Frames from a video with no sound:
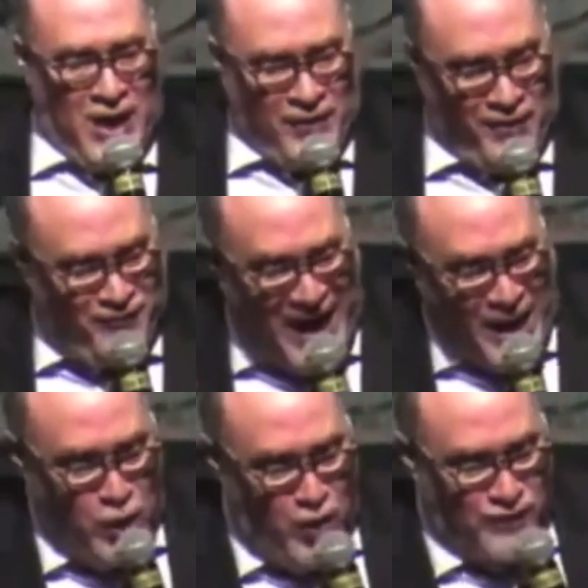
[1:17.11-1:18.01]
The
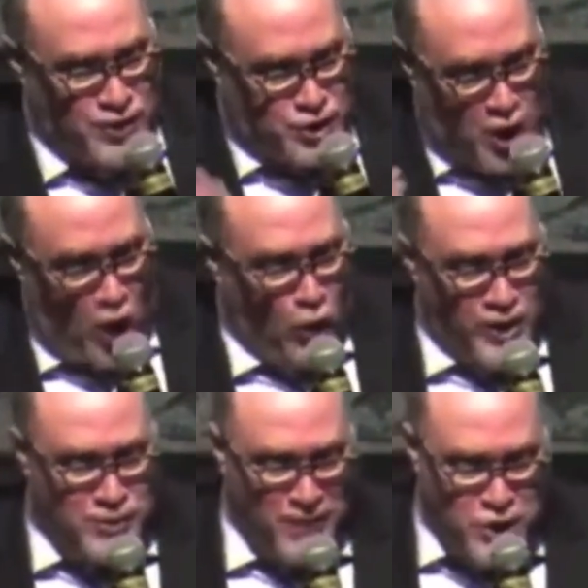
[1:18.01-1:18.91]
value of a soul
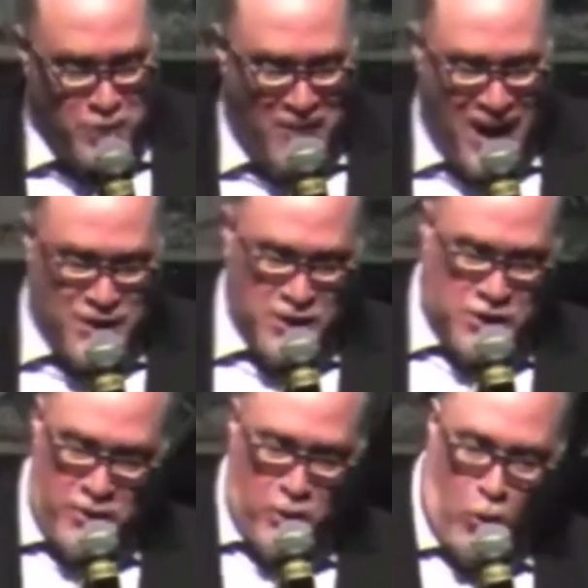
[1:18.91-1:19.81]
is measured by its
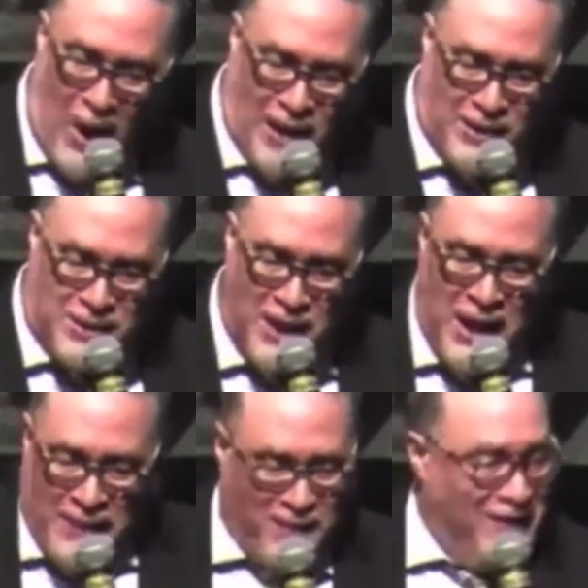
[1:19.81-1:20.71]
eternal quality.
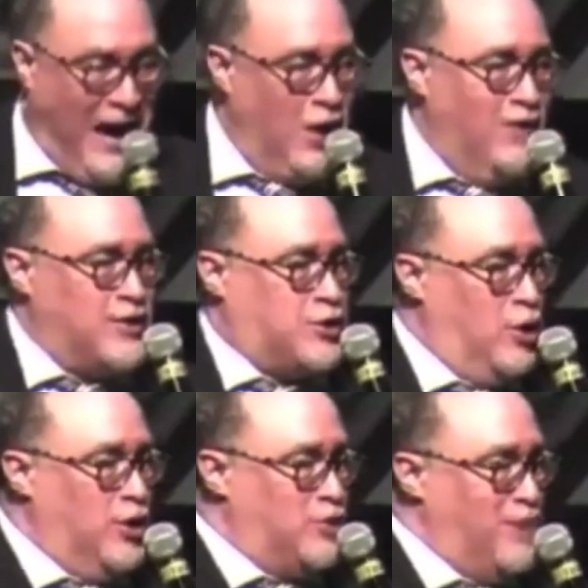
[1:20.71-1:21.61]
The value of a
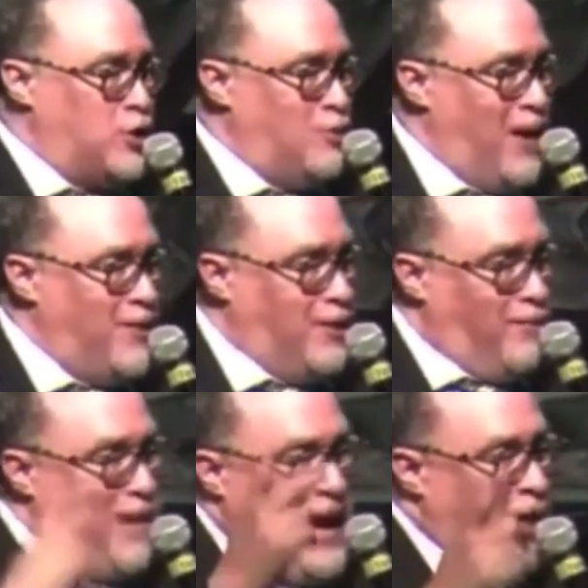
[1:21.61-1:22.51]
soul is measured by the
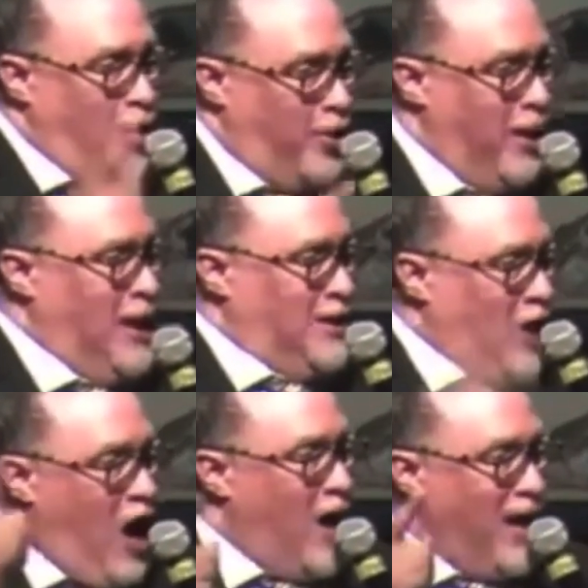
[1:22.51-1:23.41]
demand on it.
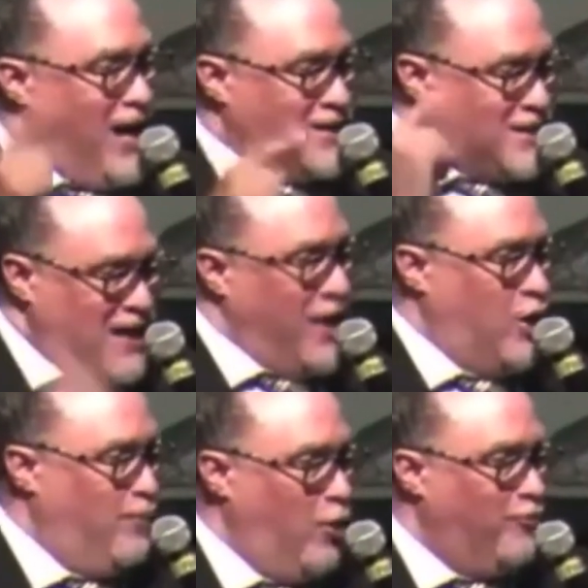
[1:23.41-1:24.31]
God and Satan are
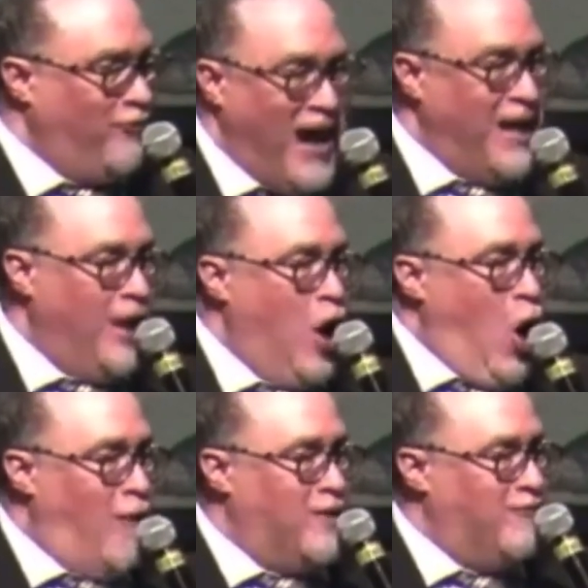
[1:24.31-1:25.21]
both fighting
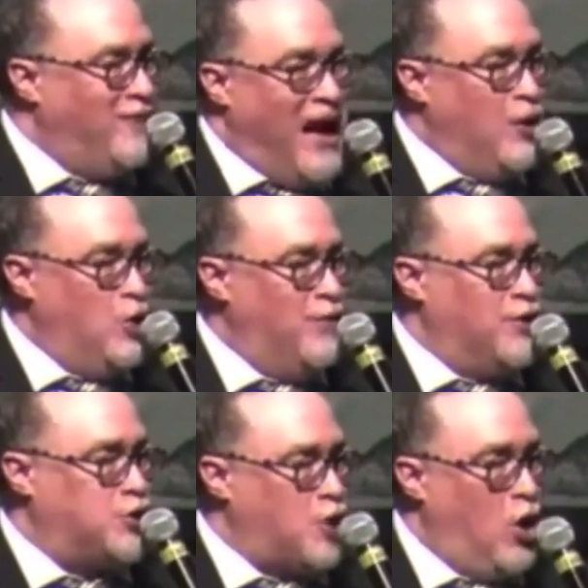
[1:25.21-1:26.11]
over the value of the
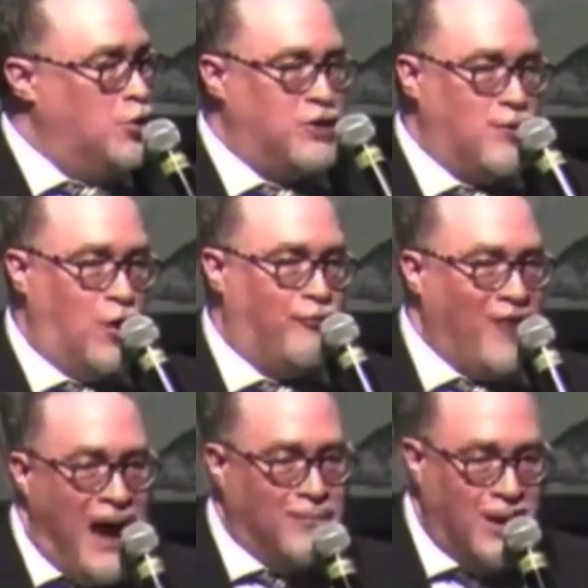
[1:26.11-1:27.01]
souls of your
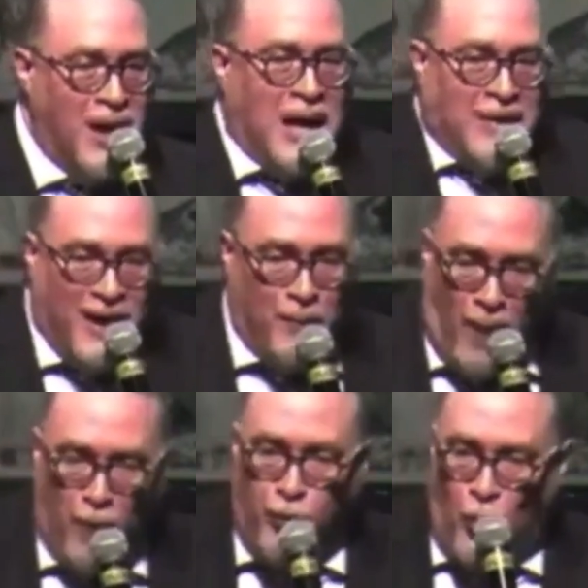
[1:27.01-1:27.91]
family. They
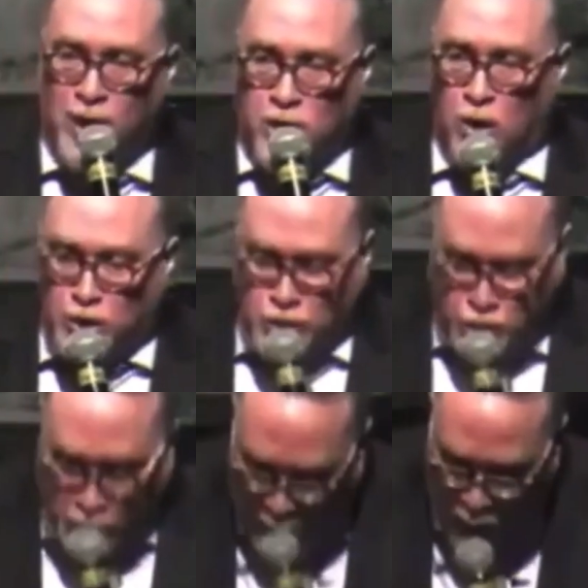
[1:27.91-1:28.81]
both want your
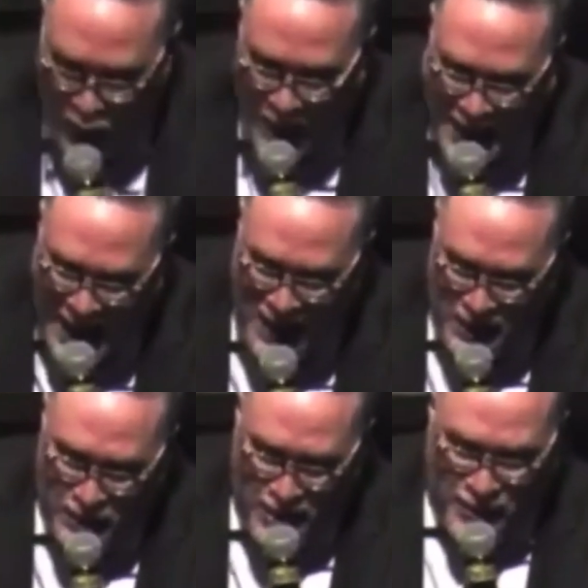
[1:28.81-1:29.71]
soul.
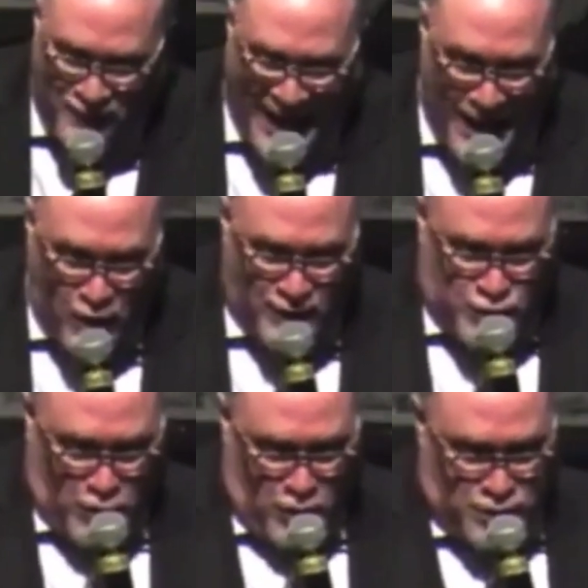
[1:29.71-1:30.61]
Hallelujah. The value of a
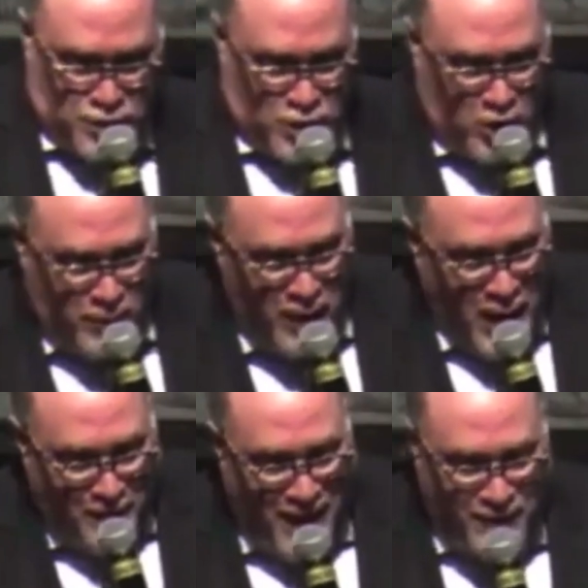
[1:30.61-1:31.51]
soul is determined
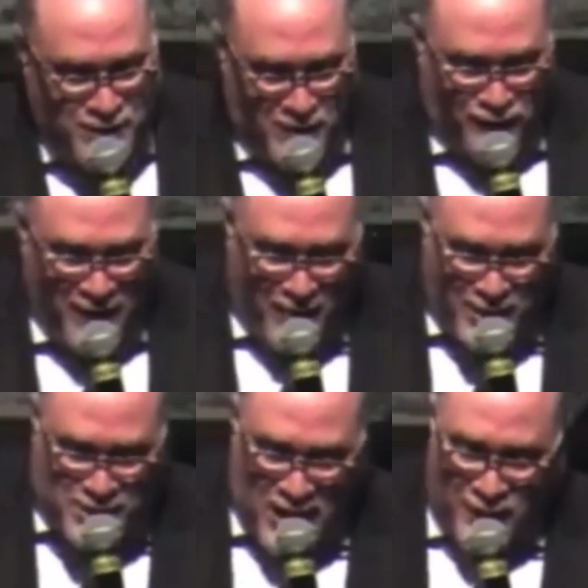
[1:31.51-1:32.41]
by the
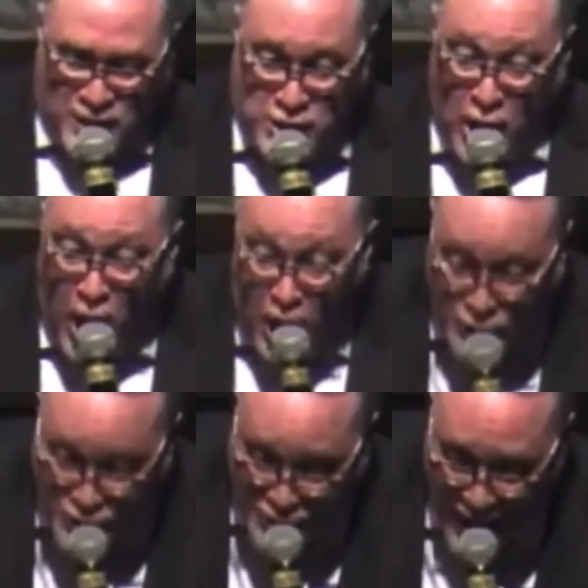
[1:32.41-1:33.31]
severity of its
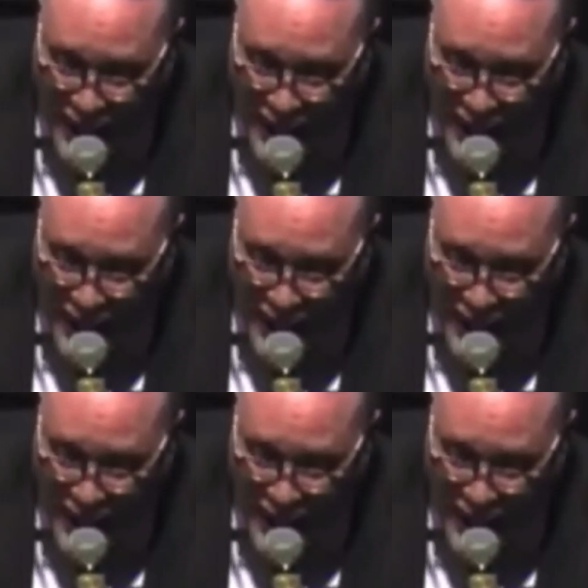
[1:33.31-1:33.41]
loss.